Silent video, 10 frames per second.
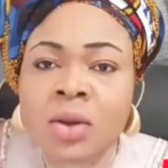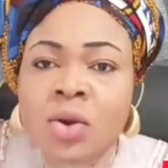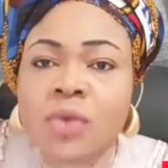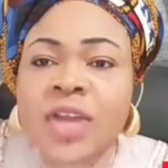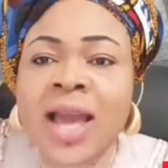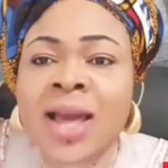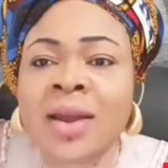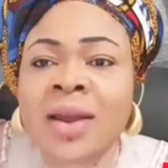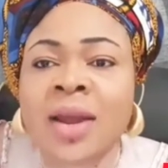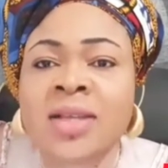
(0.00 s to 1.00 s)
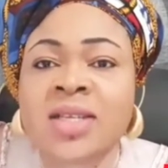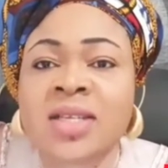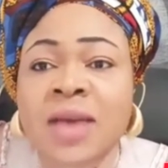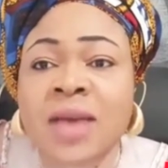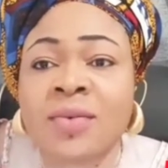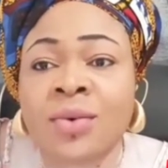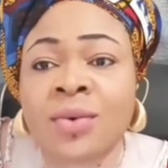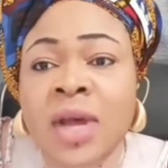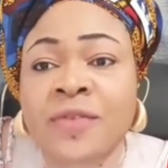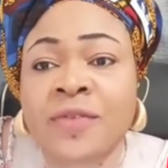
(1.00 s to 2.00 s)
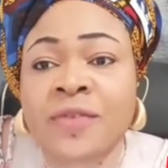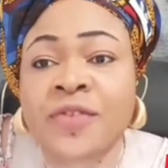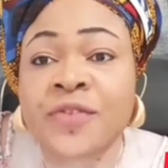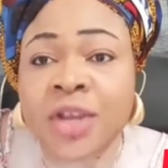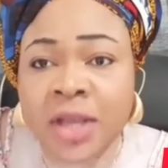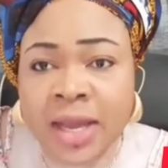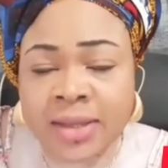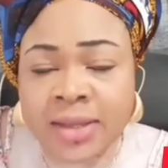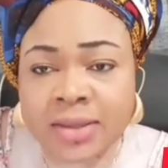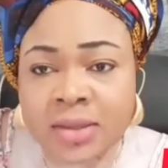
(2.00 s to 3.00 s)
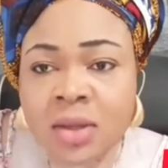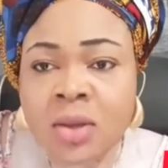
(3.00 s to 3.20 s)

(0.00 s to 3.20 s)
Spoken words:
Over here, 15 years.